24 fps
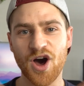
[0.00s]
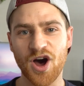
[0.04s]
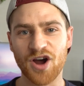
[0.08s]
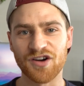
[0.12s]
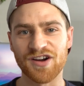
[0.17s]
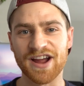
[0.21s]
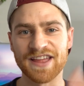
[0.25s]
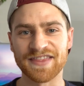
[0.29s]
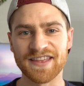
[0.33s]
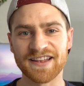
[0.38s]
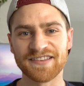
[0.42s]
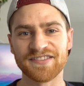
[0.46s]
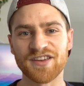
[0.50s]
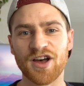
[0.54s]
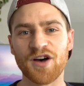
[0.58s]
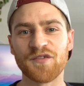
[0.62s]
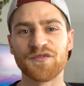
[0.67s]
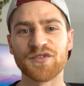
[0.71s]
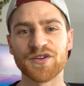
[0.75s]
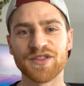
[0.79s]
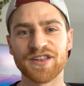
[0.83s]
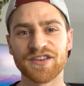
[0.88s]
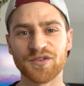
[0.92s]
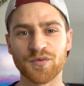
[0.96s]
All right, that's all
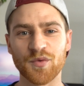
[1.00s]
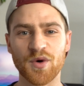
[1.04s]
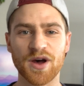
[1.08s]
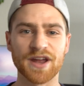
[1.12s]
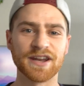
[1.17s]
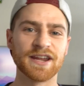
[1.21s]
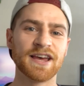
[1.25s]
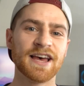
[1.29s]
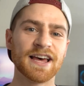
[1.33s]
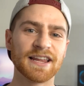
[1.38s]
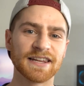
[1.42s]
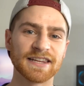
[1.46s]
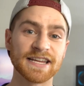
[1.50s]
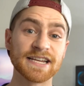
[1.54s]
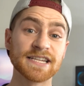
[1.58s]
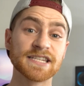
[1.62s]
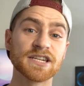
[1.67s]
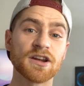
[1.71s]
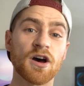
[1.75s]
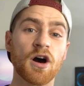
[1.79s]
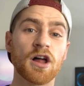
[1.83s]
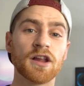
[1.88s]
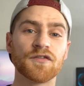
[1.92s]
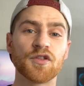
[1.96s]
for this one.
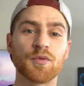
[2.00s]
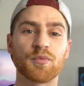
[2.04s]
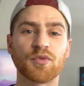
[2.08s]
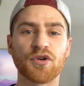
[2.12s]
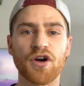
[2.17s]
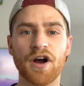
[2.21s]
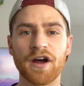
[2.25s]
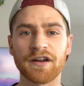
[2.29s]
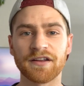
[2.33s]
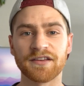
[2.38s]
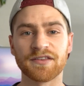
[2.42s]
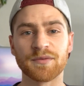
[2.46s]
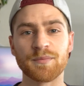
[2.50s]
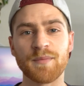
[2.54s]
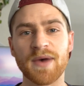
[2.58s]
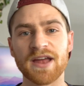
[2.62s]
Links to all of the products